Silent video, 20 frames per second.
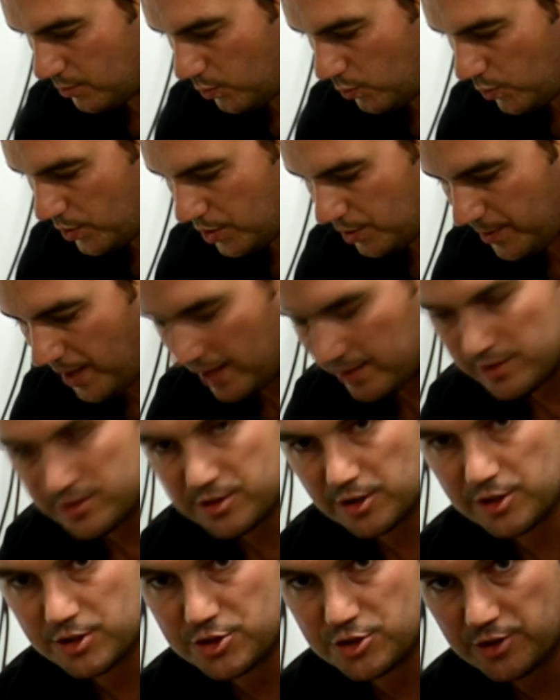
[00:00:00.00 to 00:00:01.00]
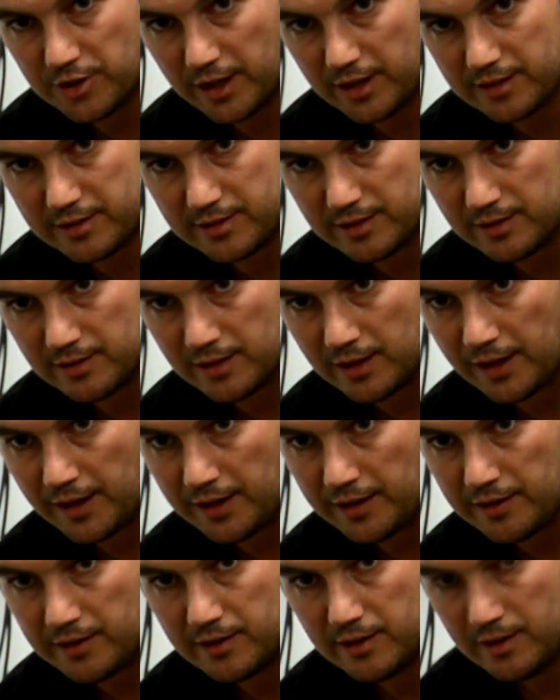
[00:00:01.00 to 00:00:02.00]
When your panels are in direct
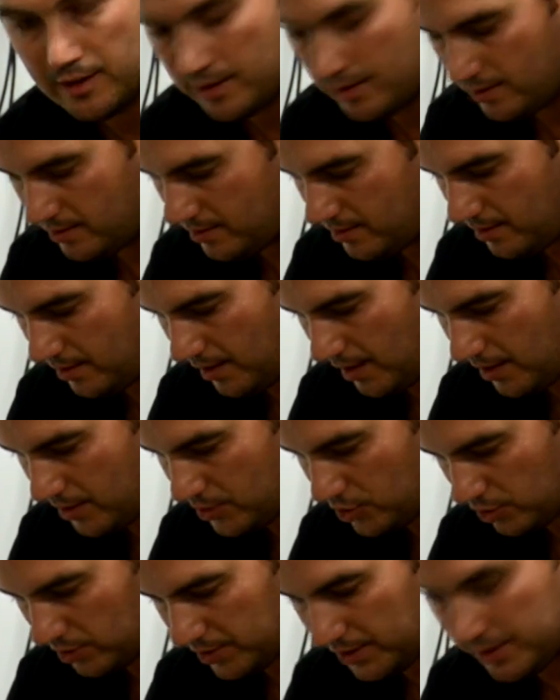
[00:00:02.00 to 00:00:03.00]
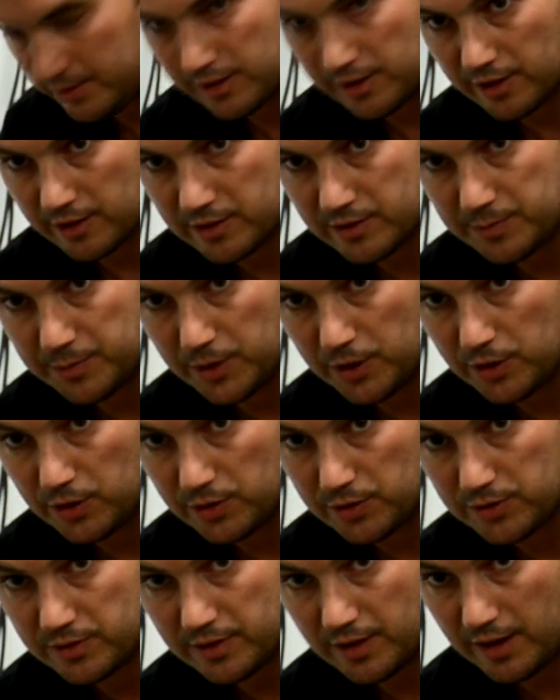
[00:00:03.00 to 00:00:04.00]
sunlight and your leads are
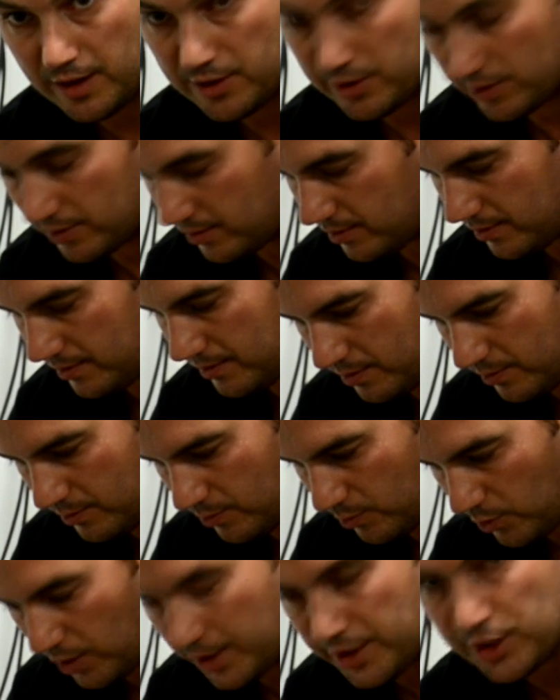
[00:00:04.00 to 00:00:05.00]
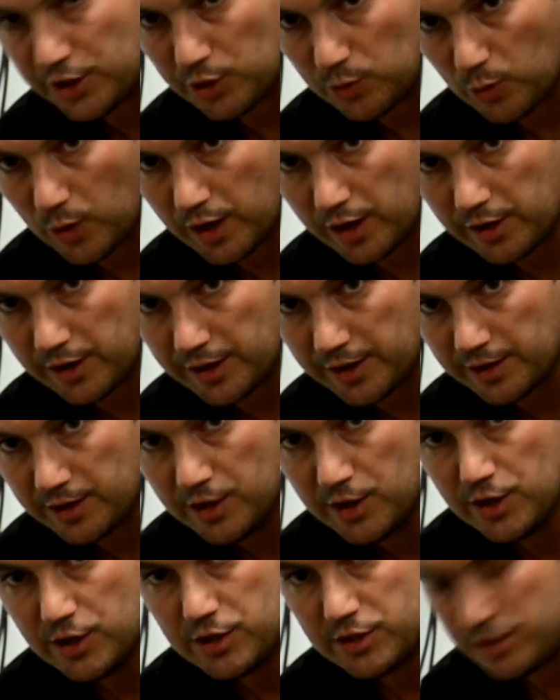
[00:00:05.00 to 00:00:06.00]
exposed and you're running your wiring,
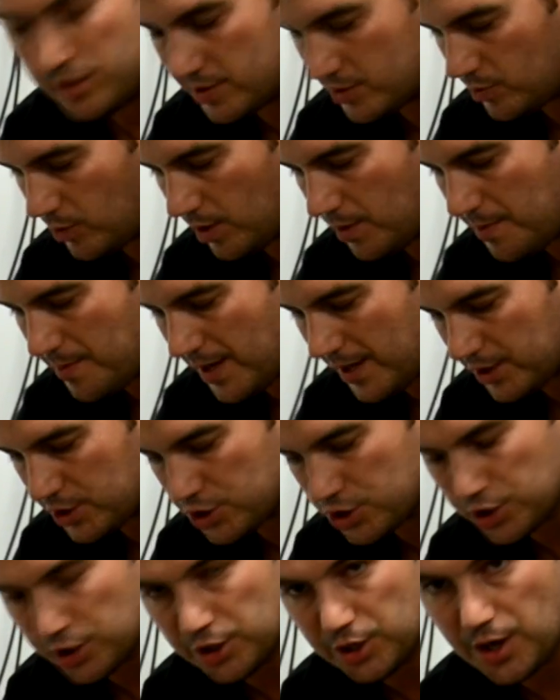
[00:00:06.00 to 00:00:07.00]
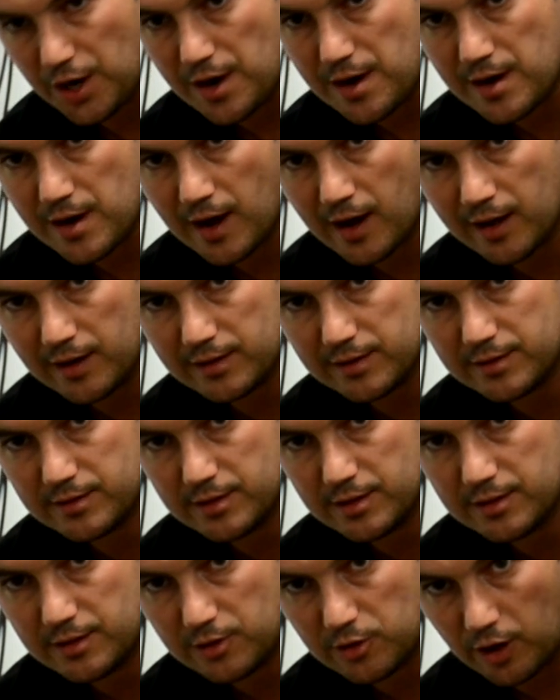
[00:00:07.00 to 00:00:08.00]
you just want to make sure not
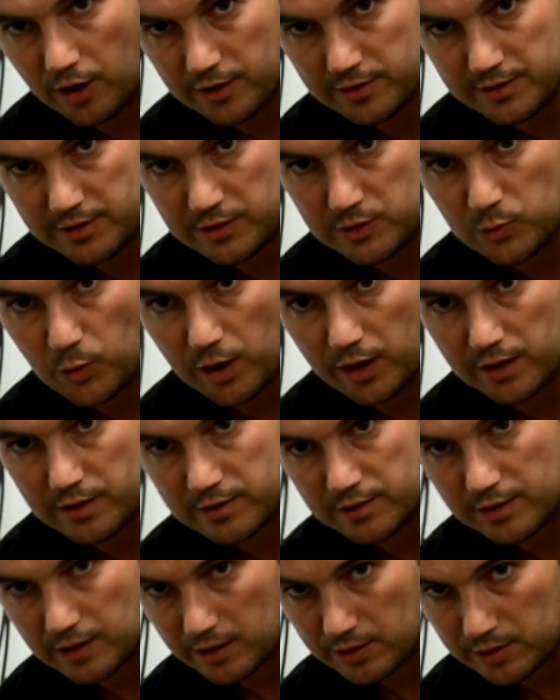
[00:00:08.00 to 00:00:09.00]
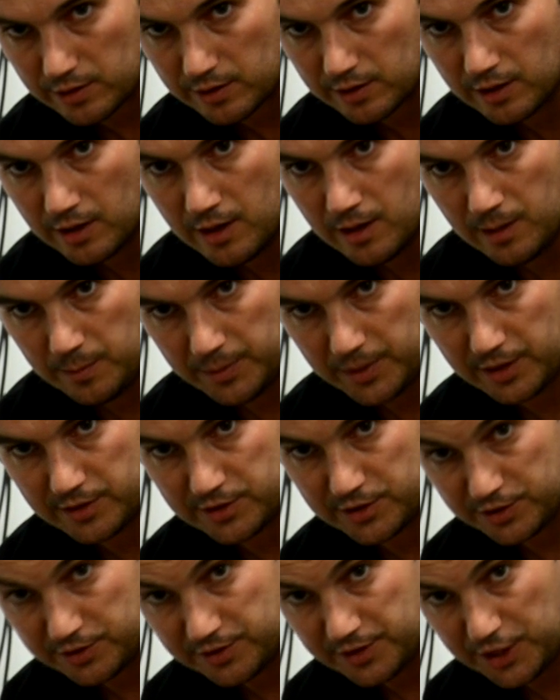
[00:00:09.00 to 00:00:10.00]
to cross these wires together because
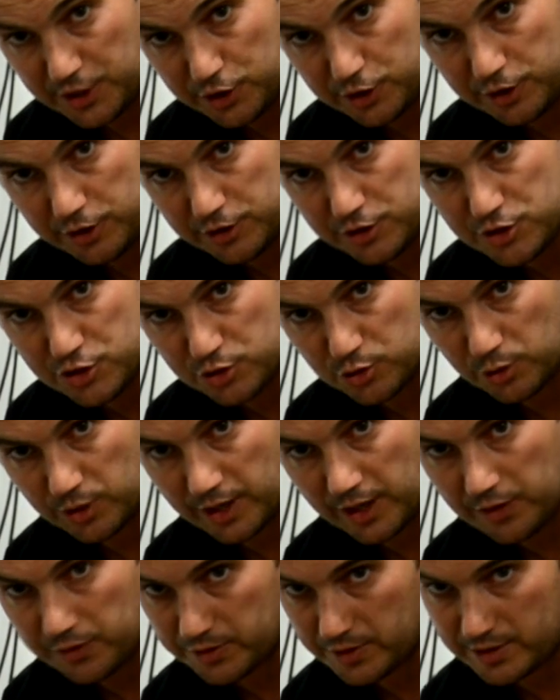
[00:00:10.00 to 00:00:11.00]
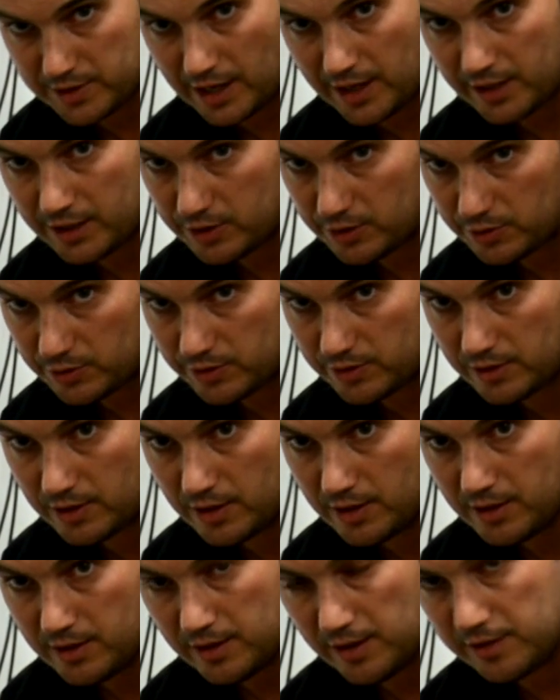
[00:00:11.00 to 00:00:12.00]
they could short out the diodes
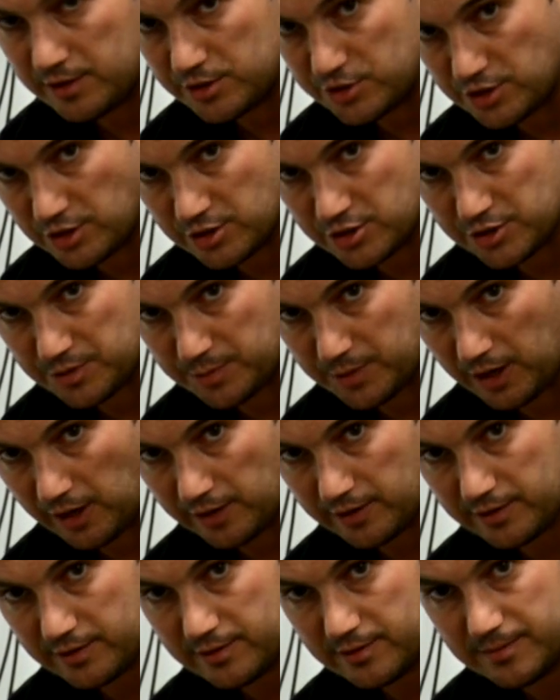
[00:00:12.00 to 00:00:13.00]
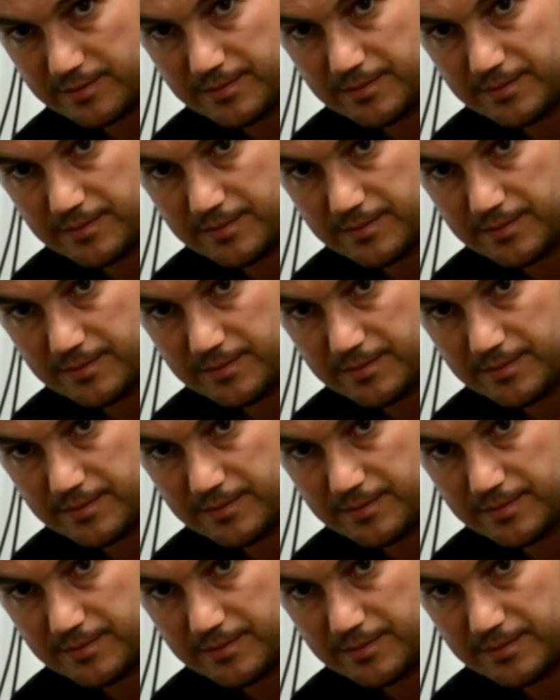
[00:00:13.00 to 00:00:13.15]
in the junction box.